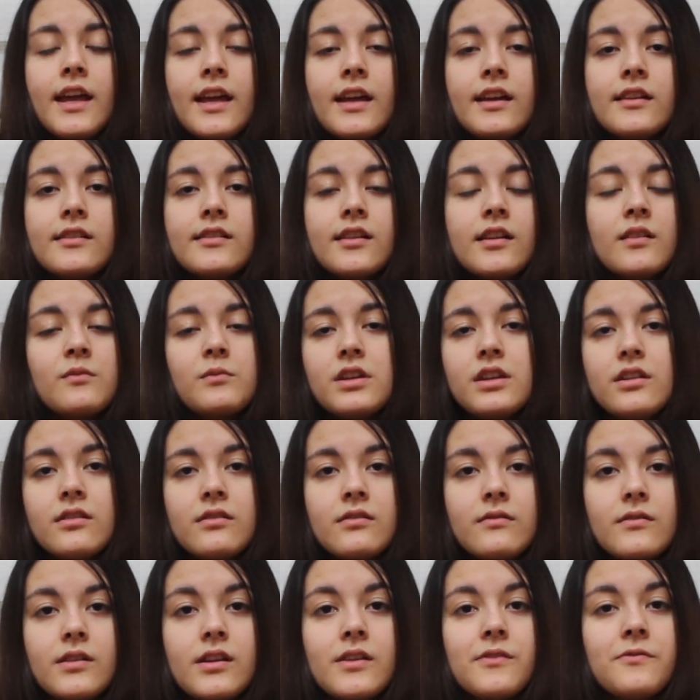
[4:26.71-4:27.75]
And I
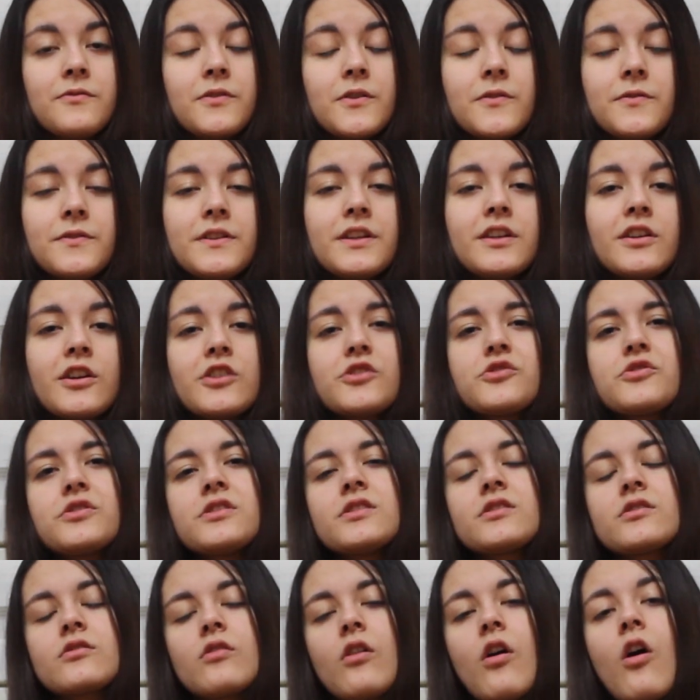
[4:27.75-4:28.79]
mean, if 15
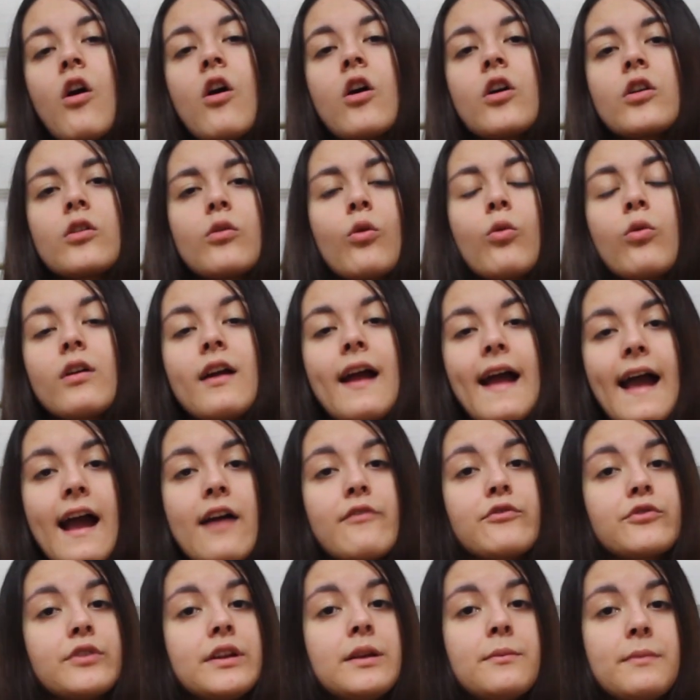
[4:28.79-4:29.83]
countries are or
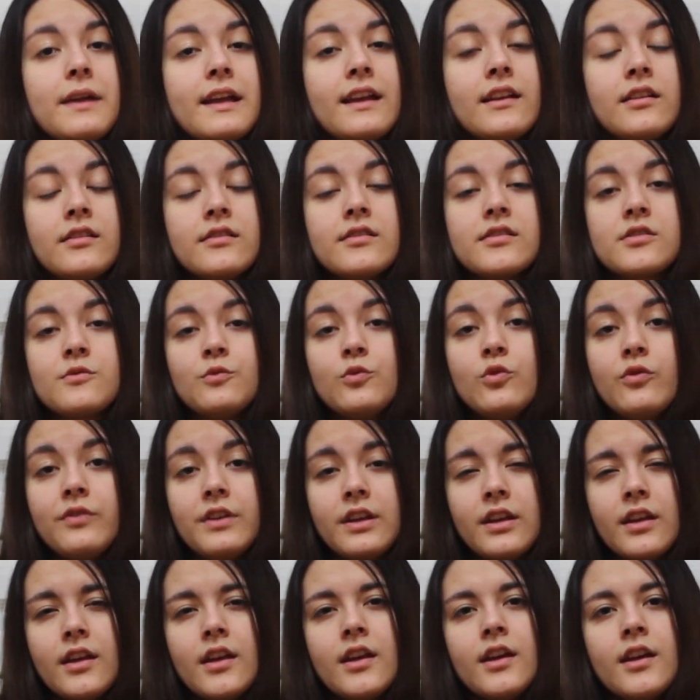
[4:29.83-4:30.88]
have remade this
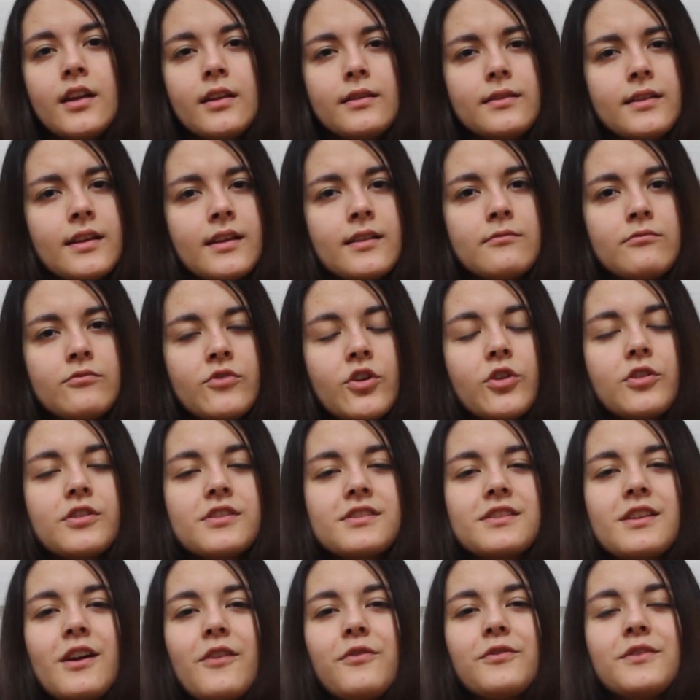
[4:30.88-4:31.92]
movie, then there
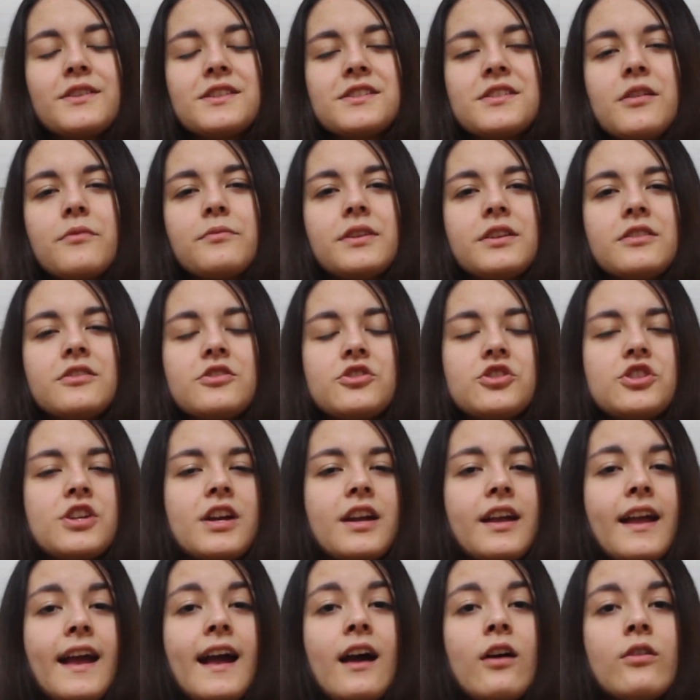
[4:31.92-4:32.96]
is definitely something to
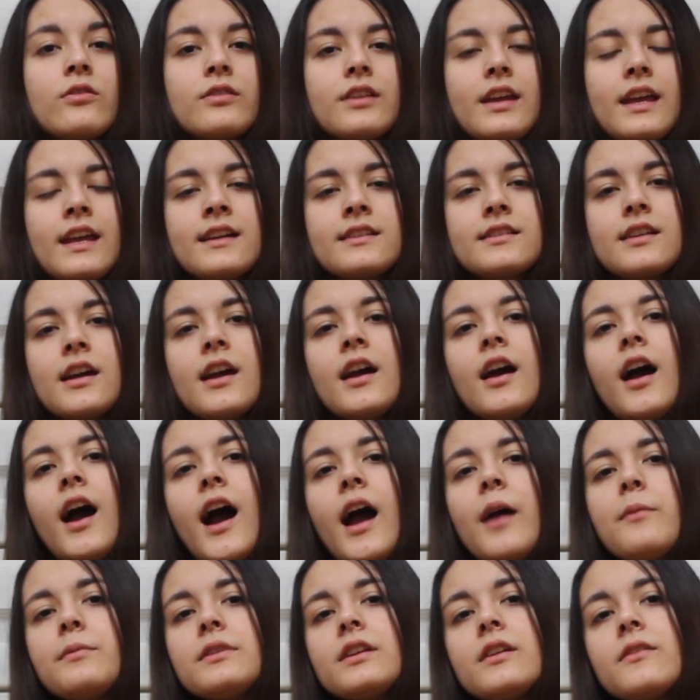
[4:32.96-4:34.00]
check out. And
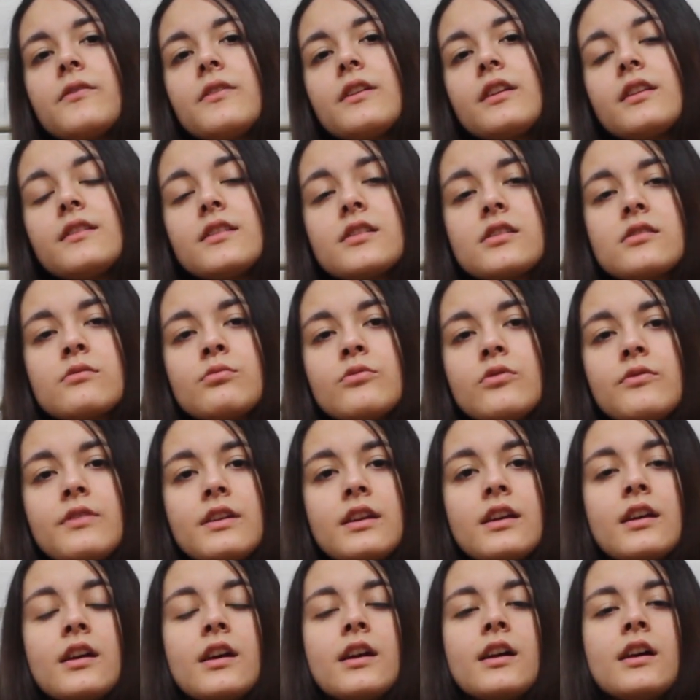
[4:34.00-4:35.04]
I'm giving this
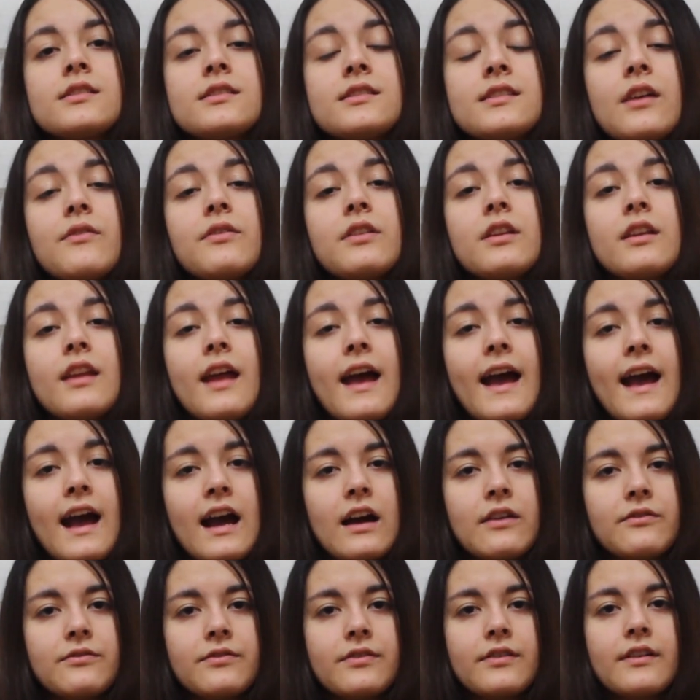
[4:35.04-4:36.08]
movie
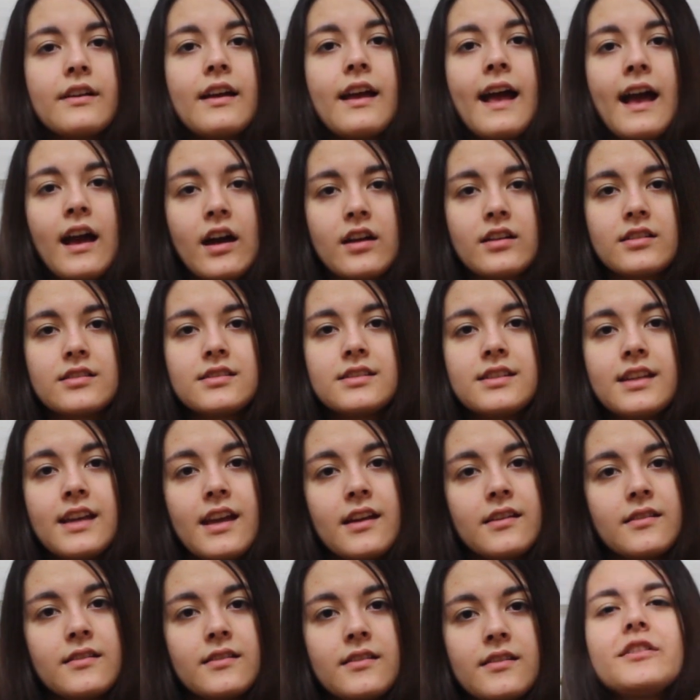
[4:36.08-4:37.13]
7.5 out of
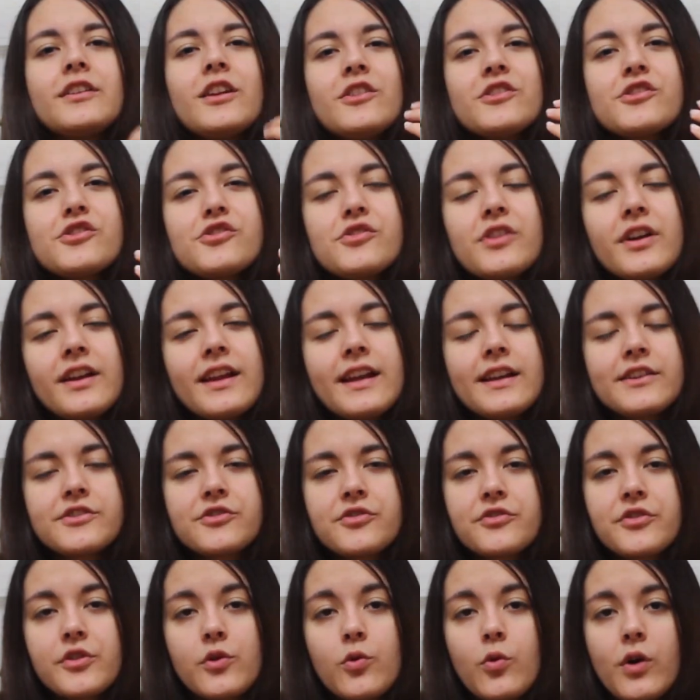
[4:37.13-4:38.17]
10. Now let's try to
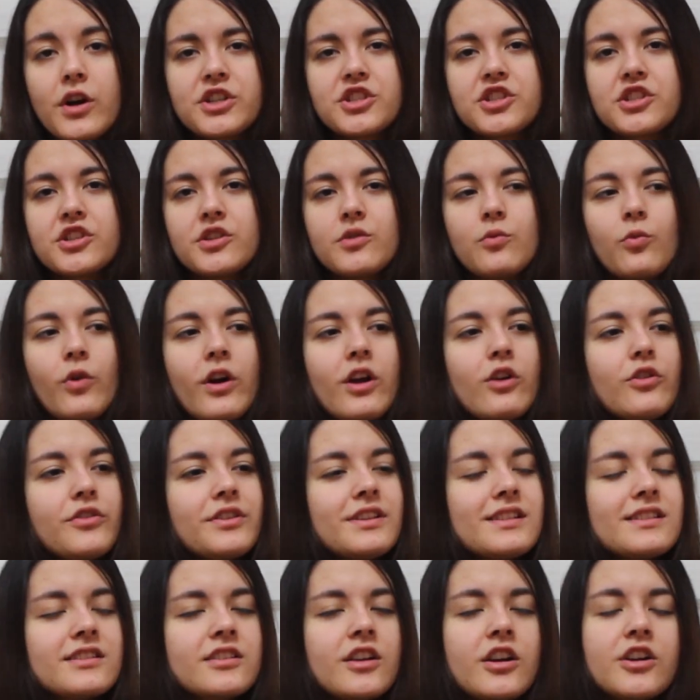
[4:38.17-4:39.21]
answer the question why all
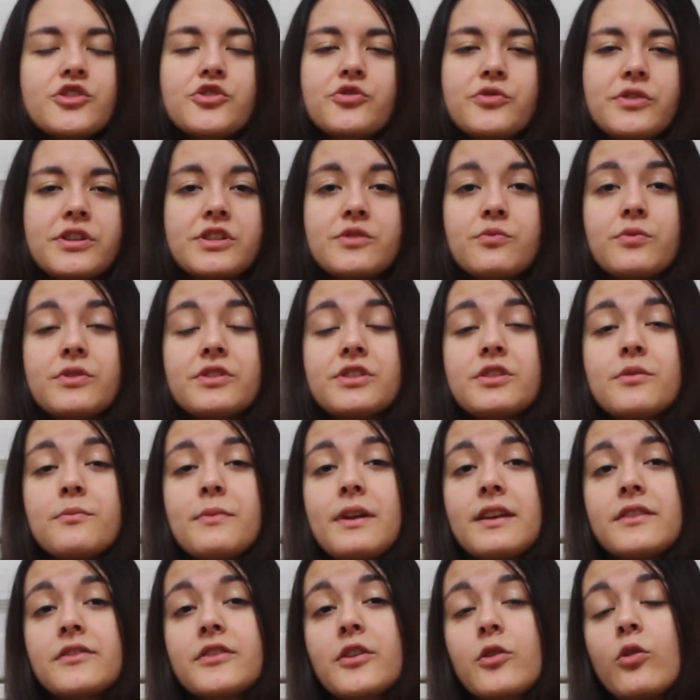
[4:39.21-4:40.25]
these countries want to
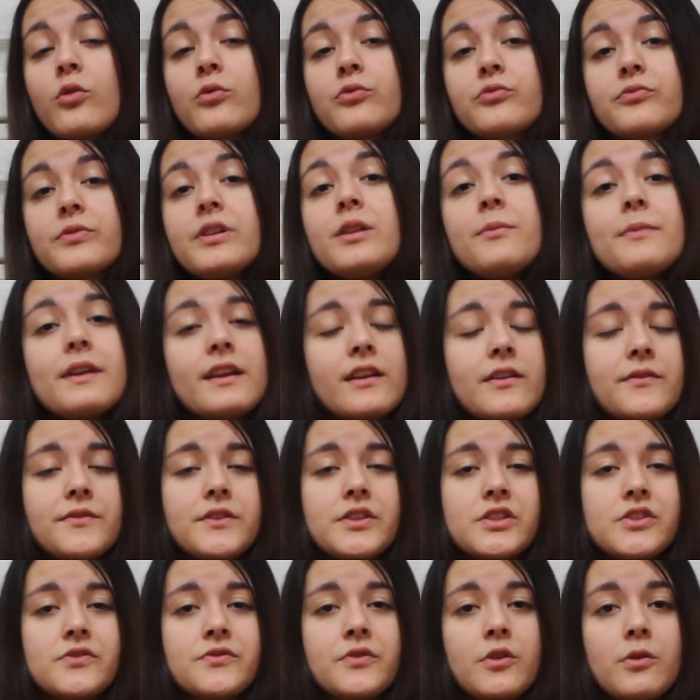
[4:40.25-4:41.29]
make their own remake of
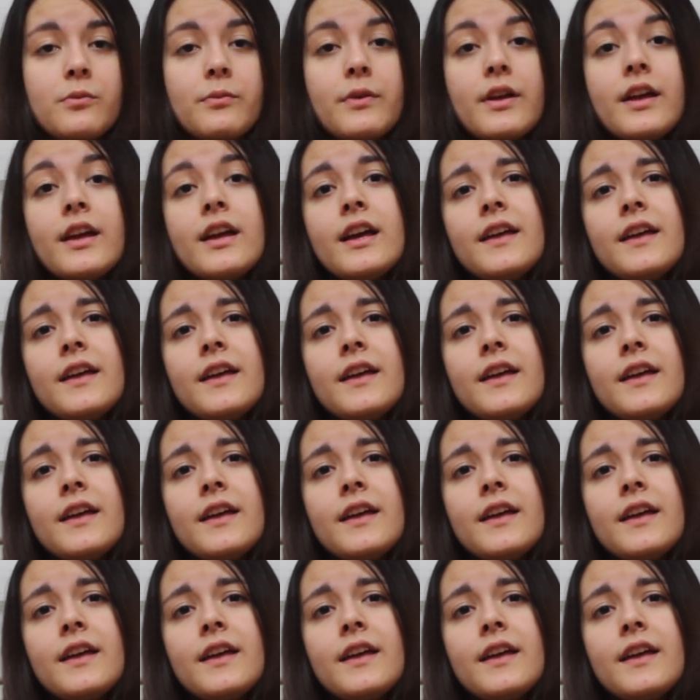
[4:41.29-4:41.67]
this film.